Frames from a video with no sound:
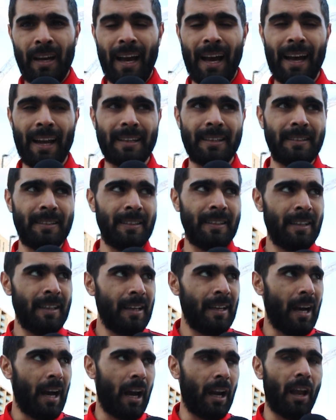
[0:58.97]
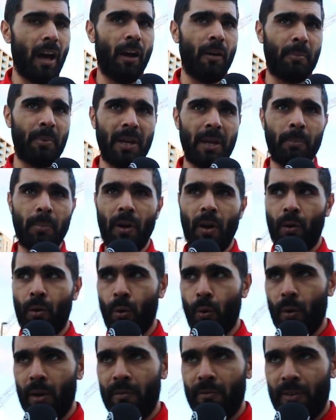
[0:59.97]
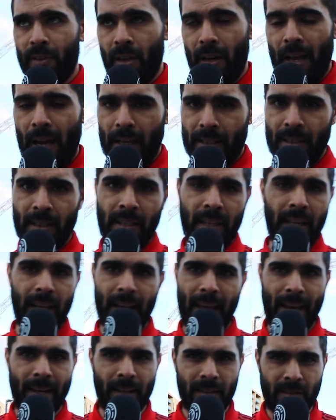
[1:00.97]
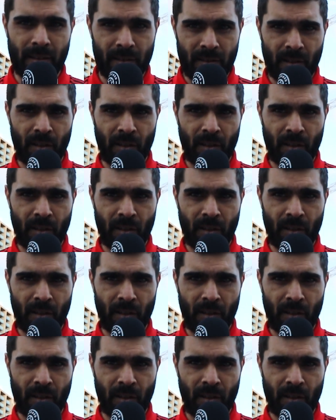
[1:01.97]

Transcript: And a lot of people are calling for the likes of Dean Henderson